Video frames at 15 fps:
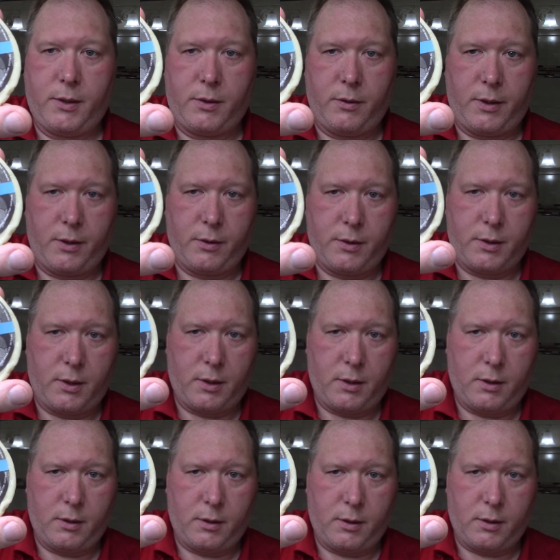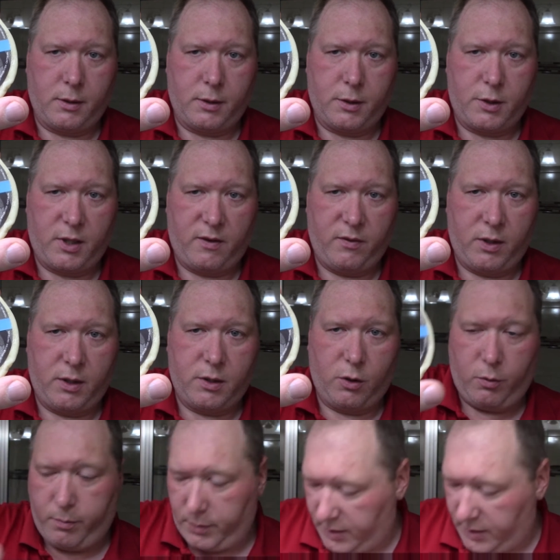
So there's a shaving soap